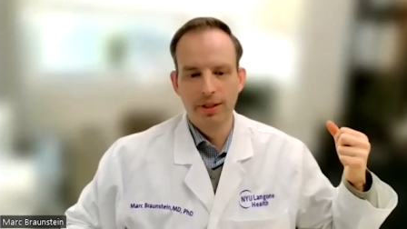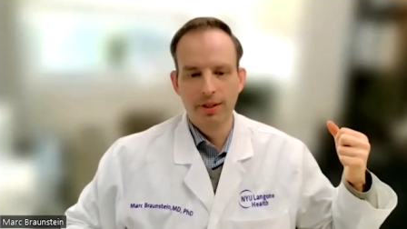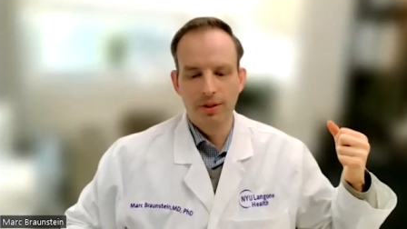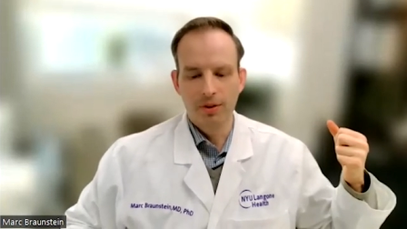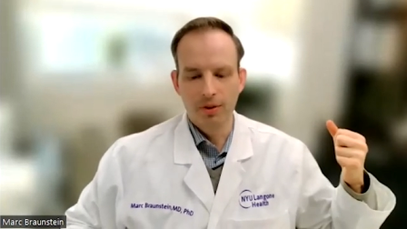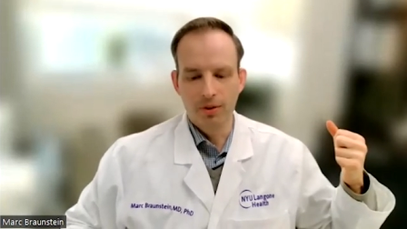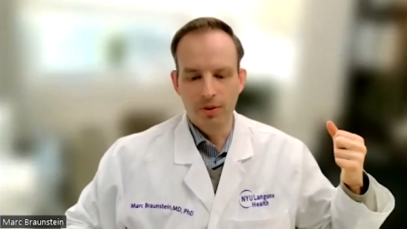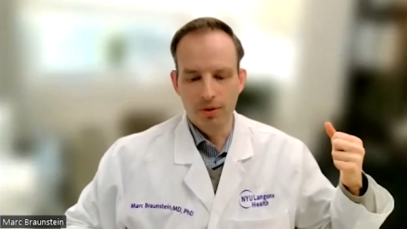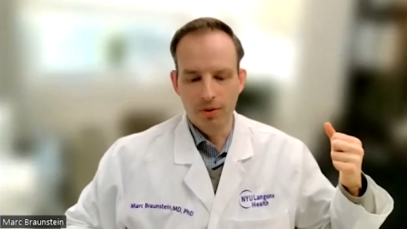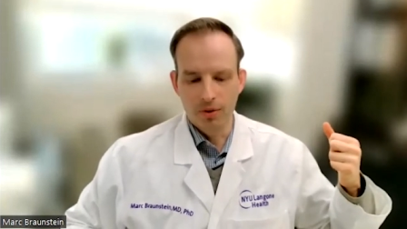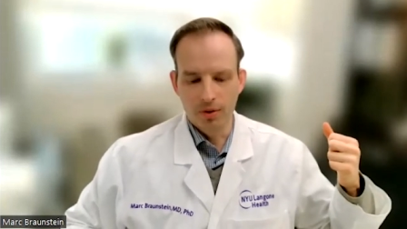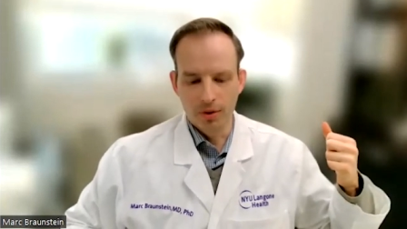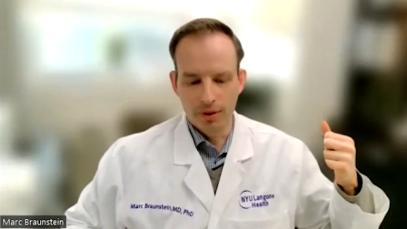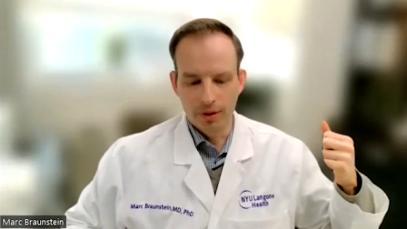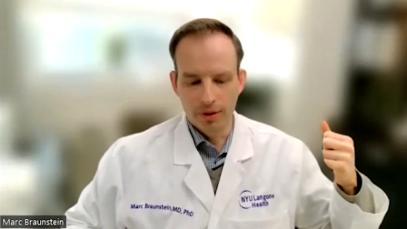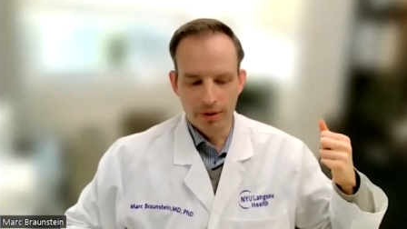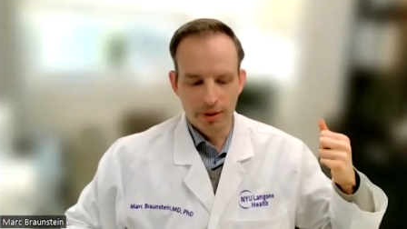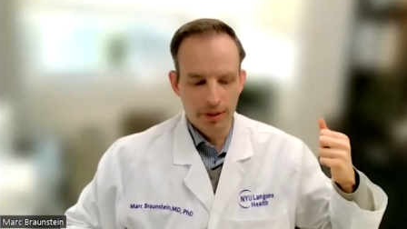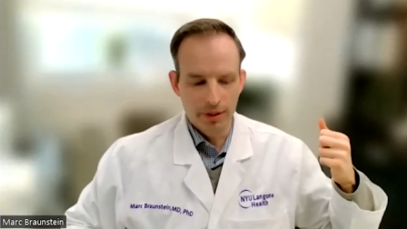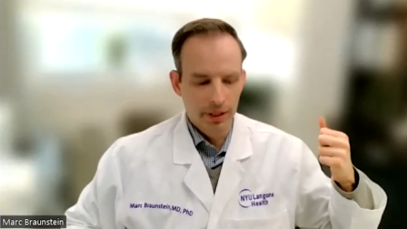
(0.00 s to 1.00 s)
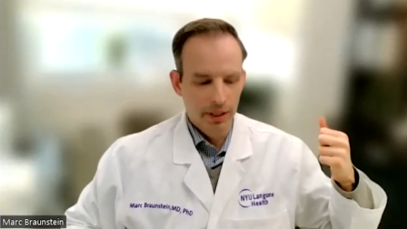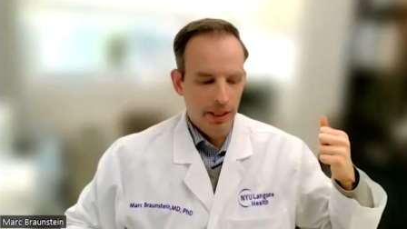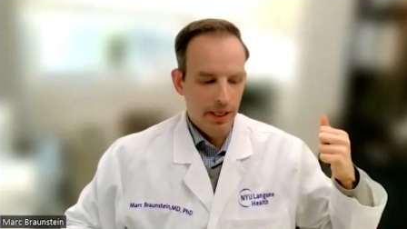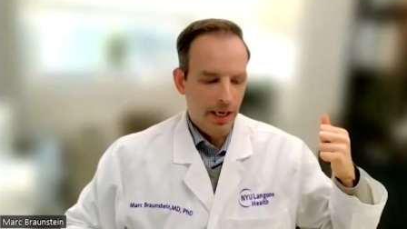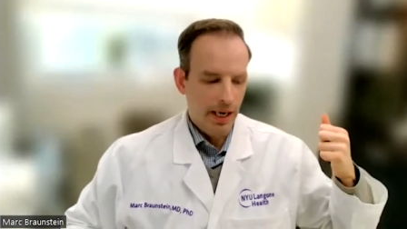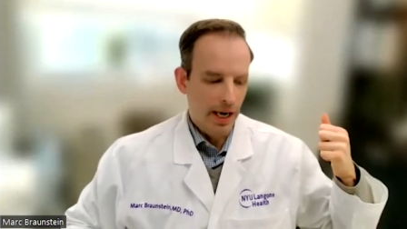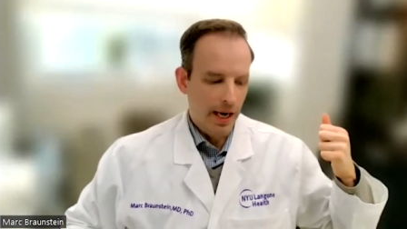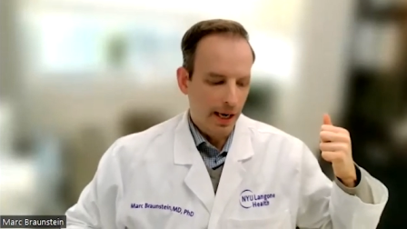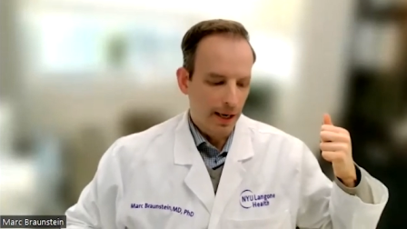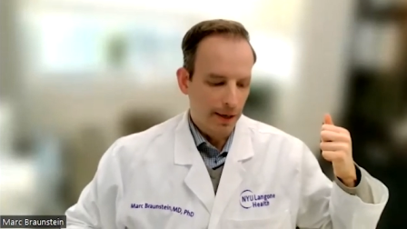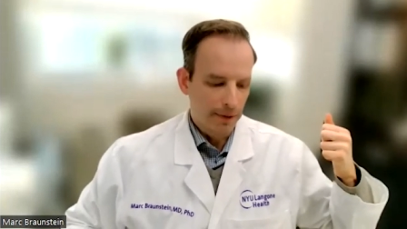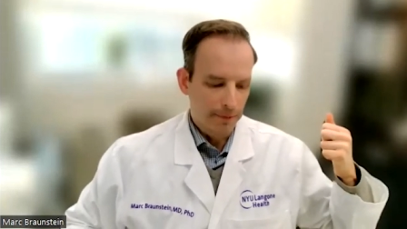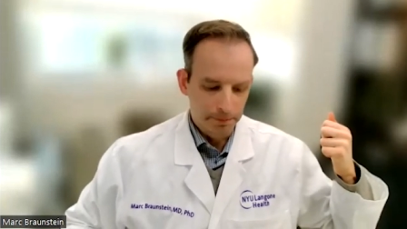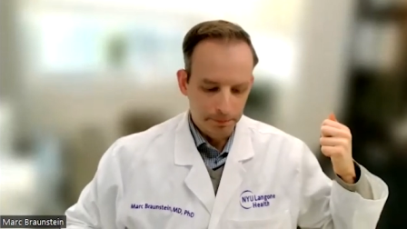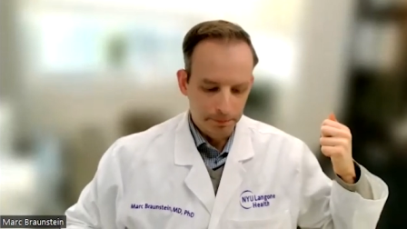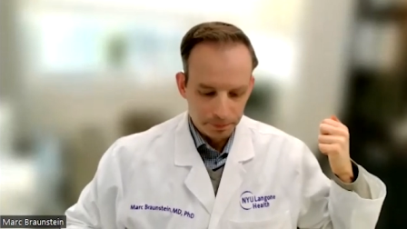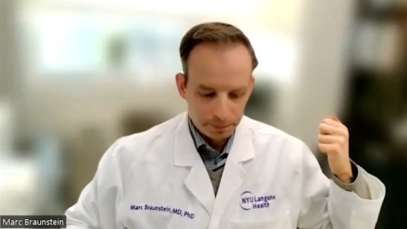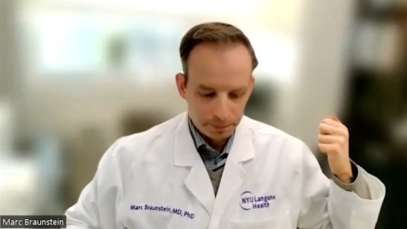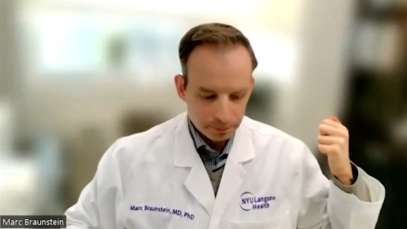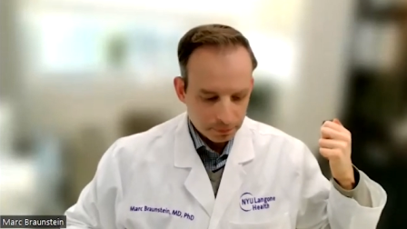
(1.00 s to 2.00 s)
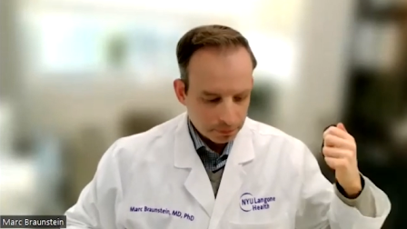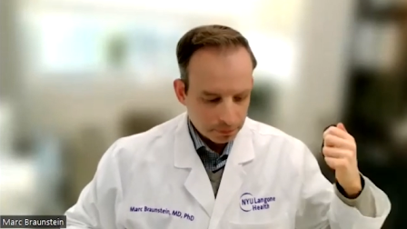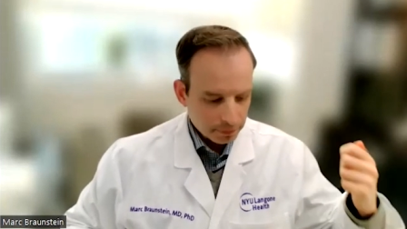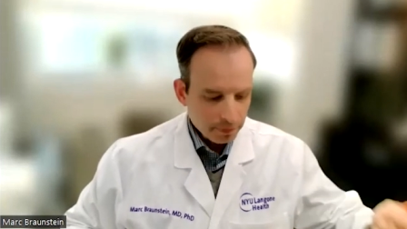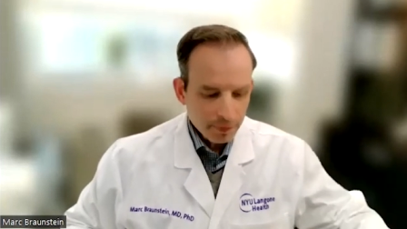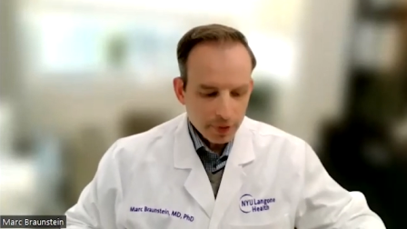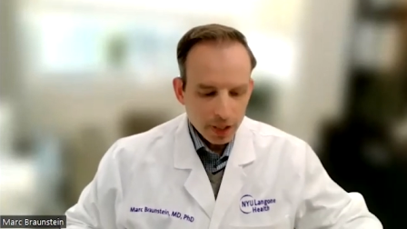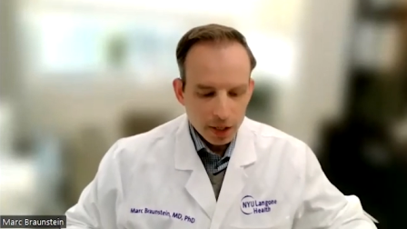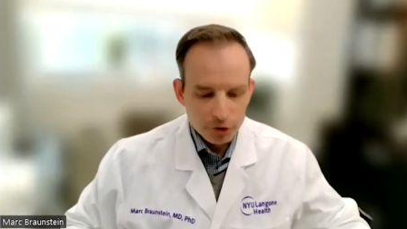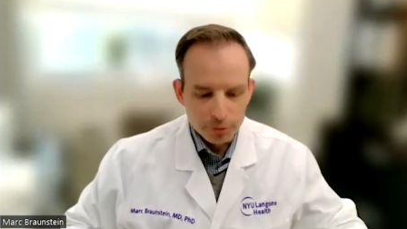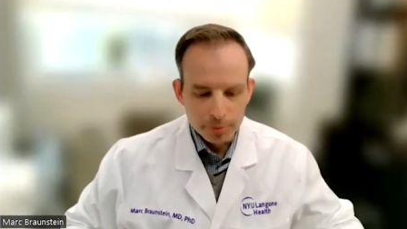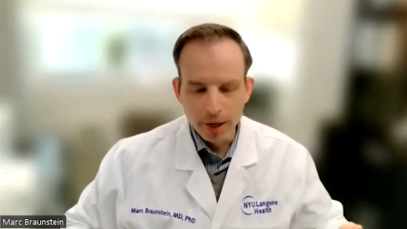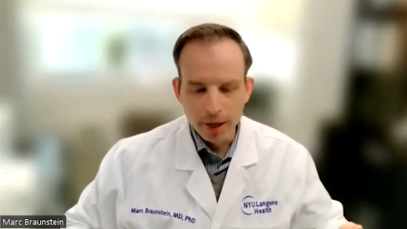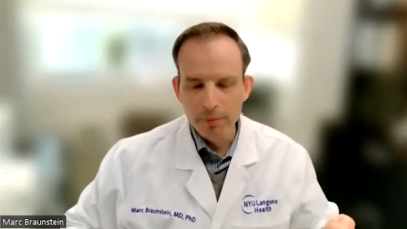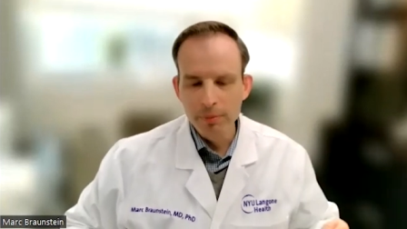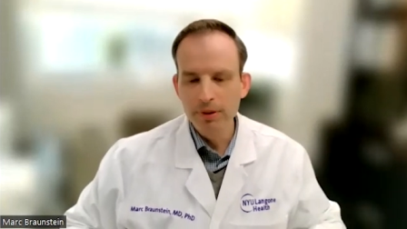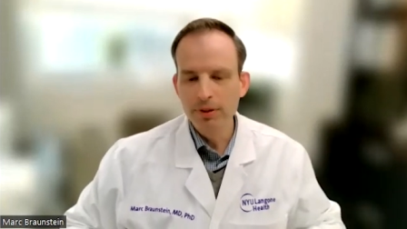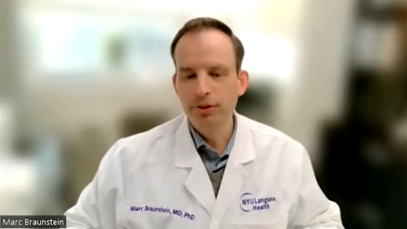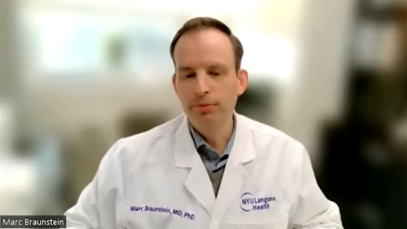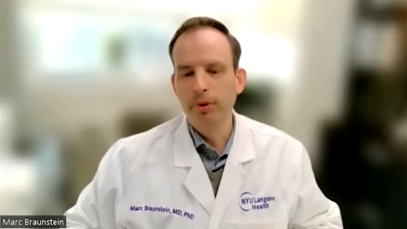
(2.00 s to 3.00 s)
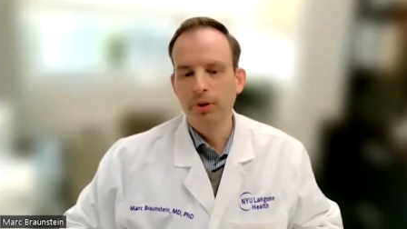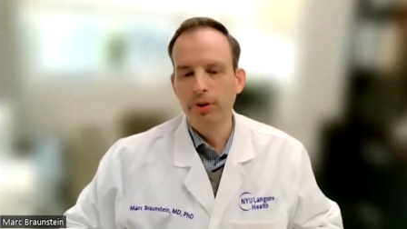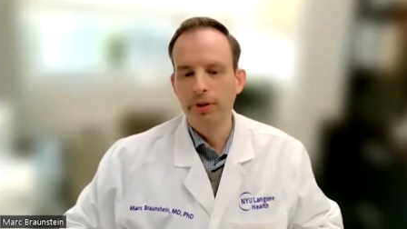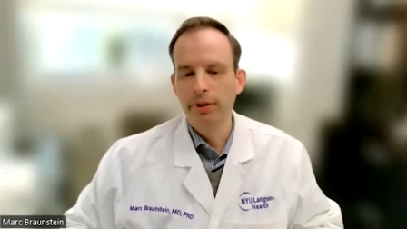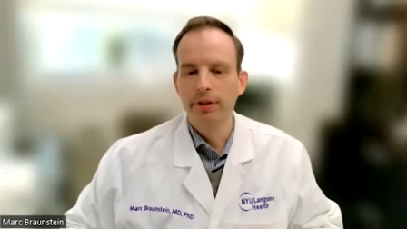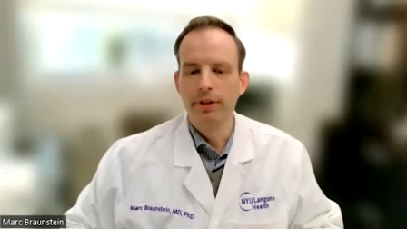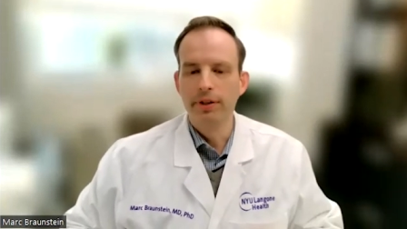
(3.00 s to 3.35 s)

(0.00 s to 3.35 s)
or has published more than